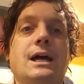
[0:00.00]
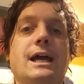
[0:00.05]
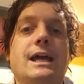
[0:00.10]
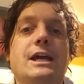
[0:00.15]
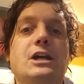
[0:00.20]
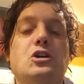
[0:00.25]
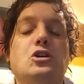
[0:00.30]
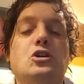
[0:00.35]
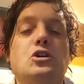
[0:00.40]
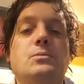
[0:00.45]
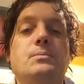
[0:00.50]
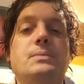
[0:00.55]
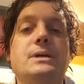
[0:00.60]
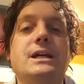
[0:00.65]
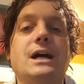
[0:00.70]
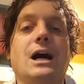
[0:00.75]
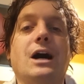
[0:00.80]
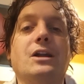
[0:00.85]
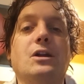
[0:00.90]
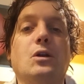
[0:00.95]
it could
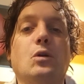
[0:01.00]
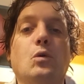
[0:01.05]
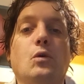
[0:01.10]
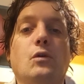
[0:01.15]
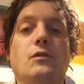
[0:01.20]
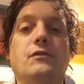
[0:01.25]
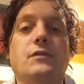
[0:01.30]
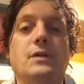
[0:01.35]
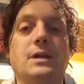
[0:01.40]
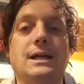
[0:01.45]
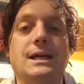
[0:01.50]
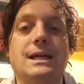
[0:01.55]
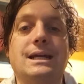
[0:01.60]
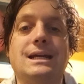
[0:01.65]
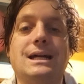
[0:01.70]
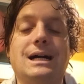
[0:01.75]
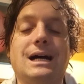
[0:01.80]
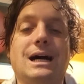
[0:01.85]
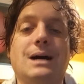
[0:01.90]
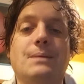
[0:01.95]
be unlawfully